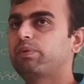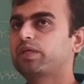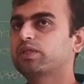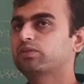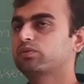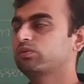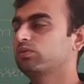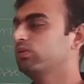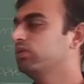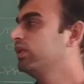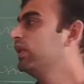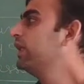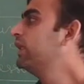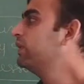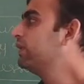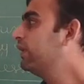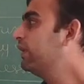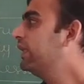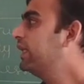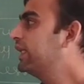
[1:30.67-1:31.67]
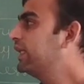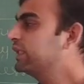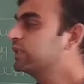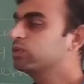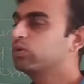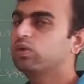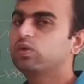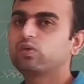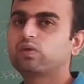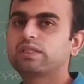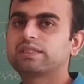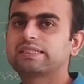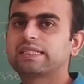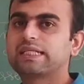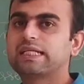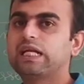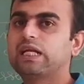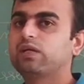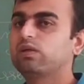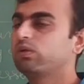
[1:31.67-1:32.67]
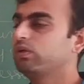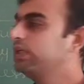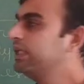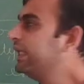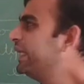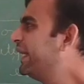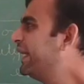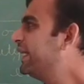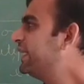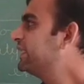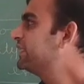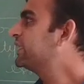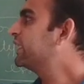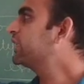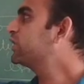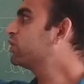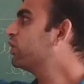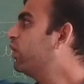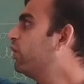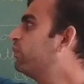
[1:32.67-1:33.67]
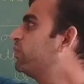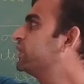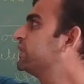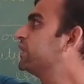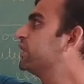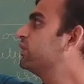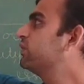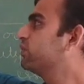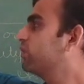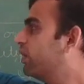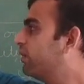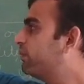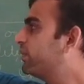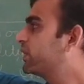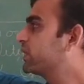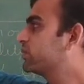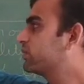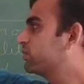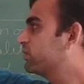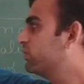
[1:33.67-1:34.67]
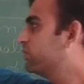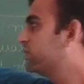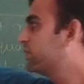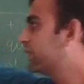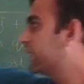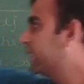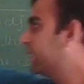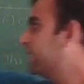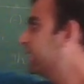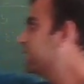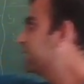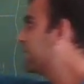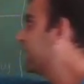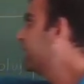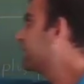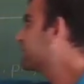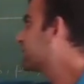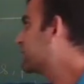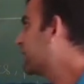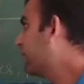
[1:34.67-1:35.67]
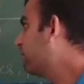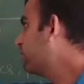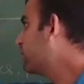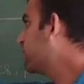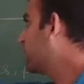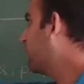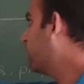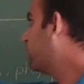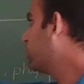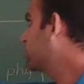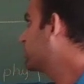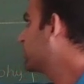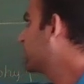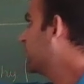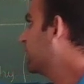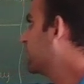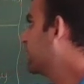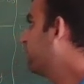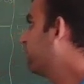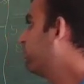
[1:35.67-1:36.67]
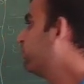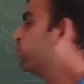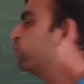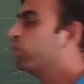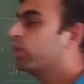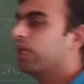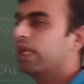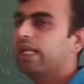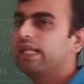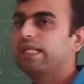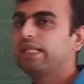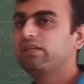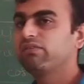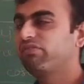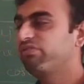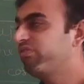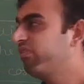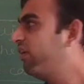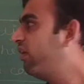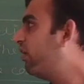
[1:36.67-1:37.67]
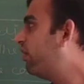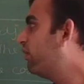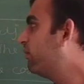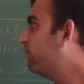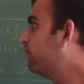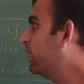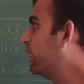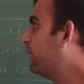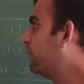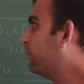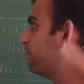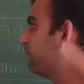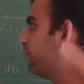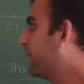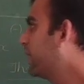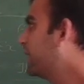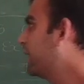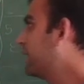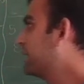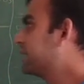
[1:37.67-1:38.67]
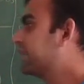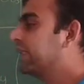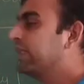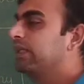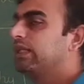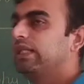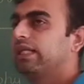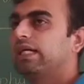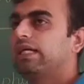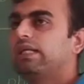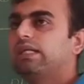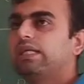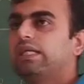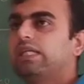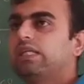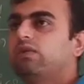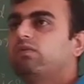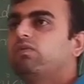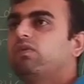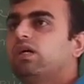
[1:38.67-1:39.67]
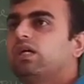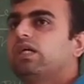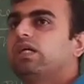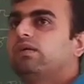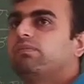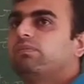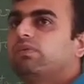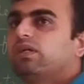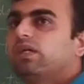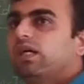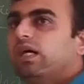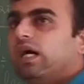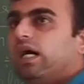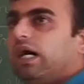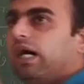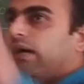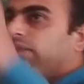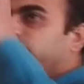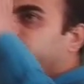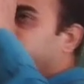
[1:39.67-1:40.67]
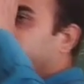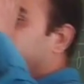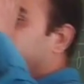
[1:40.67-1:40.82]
first rule. Now let us go to a second rule. It is just opposite to our first rule. That is, some nouns, the plural in form but a singular in verb. A